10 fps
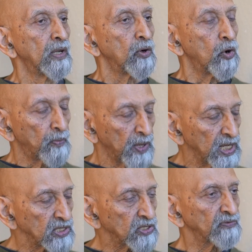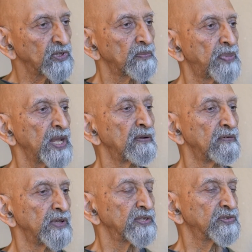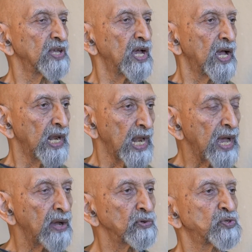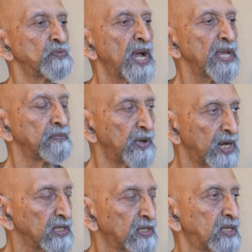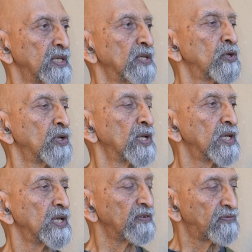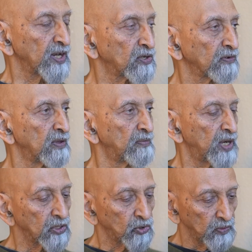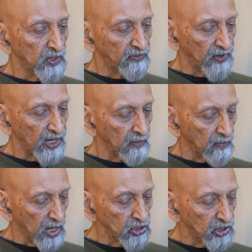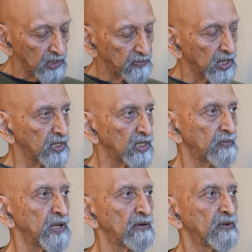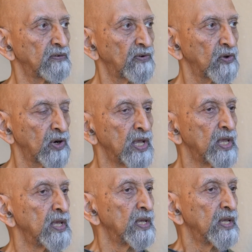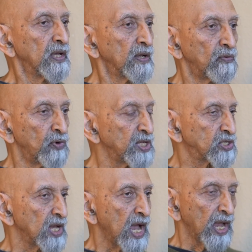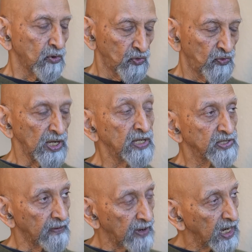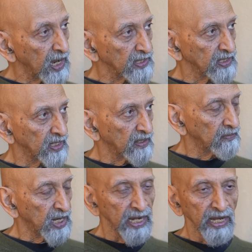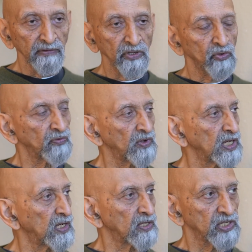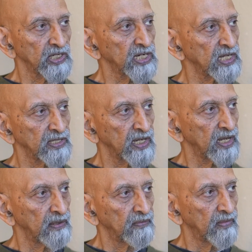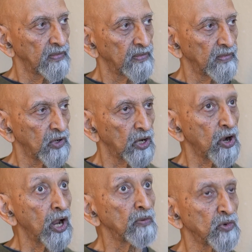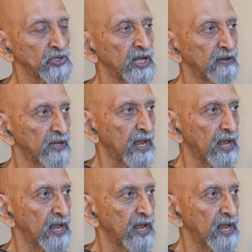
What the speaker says: Openness of the pelvis allows my breath, effect of the breath, to be felt much deeper in the pelvic floor, which I could feel in Sarvangasana, but I never could feel it in Shirshasana, or almost never.